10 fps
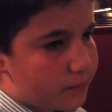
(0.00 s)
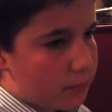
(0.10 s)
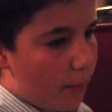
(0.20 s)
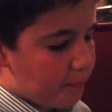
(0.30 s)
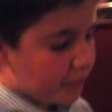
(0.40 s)

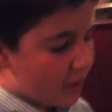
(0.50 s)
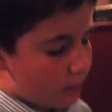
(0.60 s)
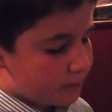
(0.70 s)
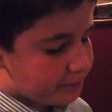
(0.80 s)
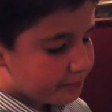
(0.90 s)

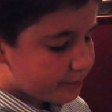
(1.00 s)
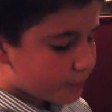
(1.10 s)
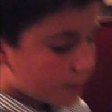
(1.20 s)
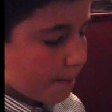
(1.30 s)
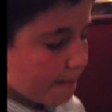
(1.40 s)

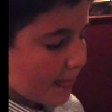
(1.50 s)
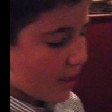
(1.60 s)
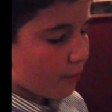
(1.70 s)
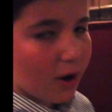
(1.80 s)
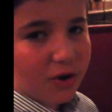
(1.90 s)

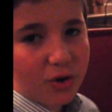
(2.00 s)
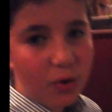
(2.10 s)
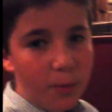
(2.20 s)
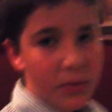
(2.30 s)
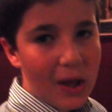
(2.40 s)
the
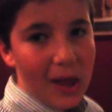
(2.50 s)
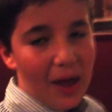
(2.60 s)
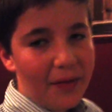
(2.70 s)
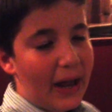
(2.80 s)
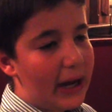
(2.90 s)
ragu
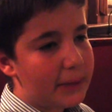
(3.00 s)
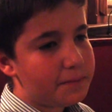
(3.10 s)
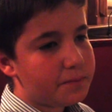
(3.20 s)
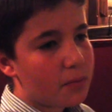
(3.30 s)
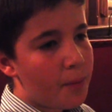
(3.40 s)
and the
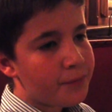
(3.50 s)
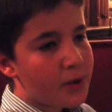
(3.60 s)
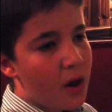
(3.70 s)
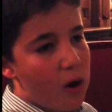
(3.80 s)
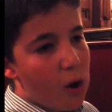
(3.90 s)
hen
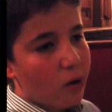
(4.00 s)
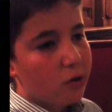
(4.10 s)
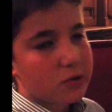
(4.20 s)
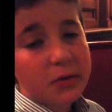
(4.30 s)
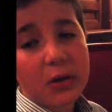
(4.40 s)

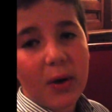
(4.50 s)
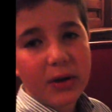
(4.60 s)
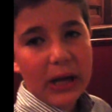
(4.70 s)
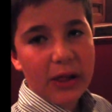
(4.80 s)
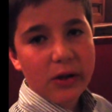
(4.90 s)
goes really well
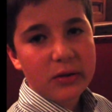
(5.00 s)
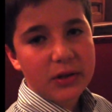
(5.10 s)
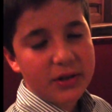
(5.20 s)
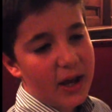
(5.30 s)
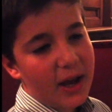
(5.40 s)
together
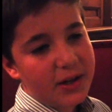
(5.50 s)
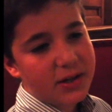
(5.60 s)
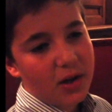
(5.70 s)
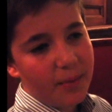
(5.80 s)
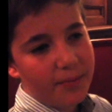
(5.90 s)
because the hen is
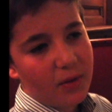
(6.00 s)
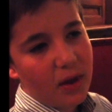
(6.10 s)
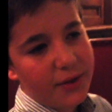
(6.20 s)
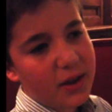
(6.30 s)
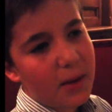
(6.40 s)
I
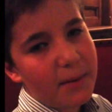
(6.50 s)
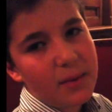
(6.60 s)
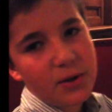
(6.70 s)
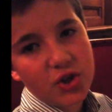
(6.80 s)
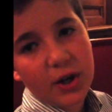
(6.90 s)
think a
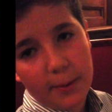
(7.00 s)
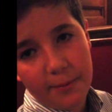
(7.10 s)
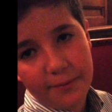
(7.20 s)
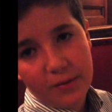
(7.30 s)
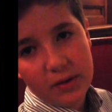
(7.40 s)
baby chicken.
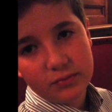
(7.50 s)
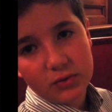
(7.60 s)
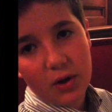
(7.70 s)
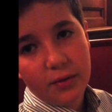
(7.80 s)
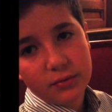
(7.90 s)

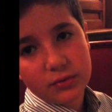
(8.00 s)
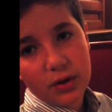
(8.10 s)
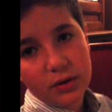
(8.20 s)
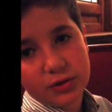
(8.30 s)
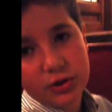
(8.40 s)

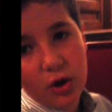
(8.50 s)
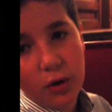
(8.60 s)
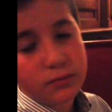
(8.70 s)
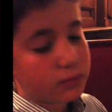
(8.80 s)
So